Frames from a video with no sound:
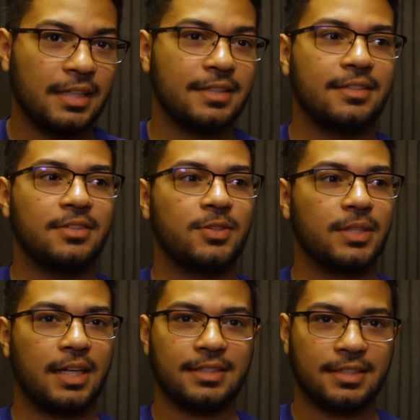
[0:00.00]
I listen to
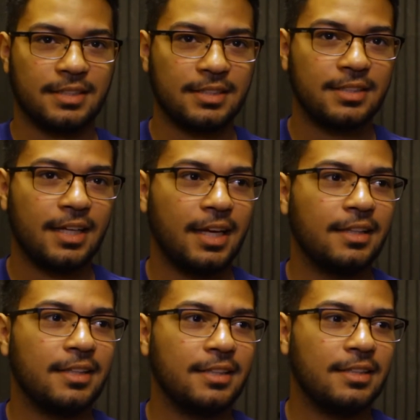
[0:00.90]
it constantly,
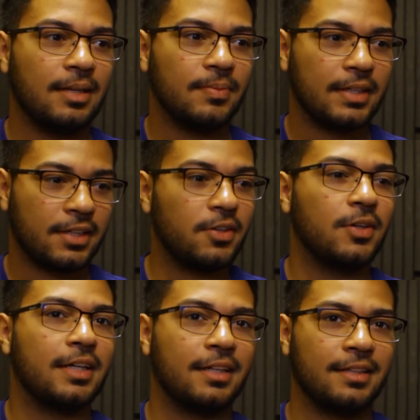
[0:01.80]
and then I'm like, oh,
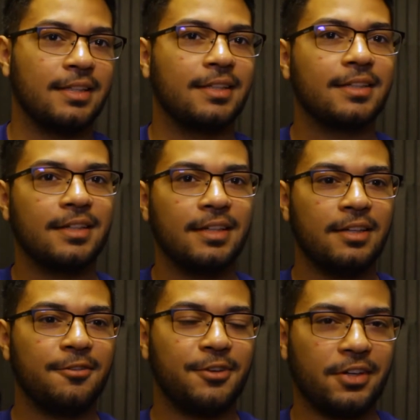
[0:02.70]
I gotta like
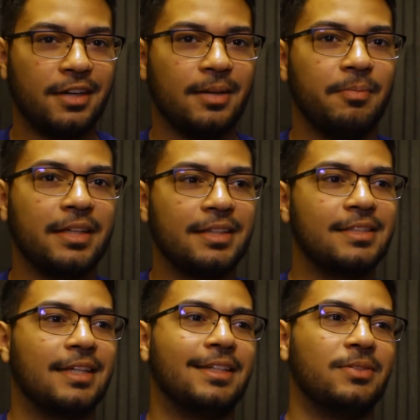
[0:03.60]
figure out how to make
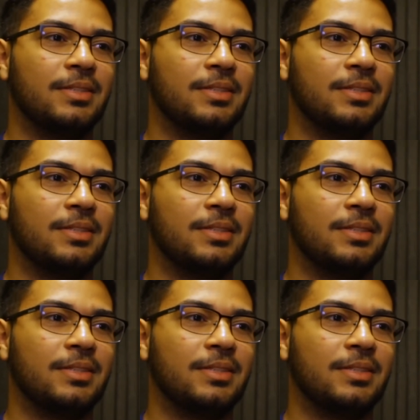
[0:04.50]
this, I gotta do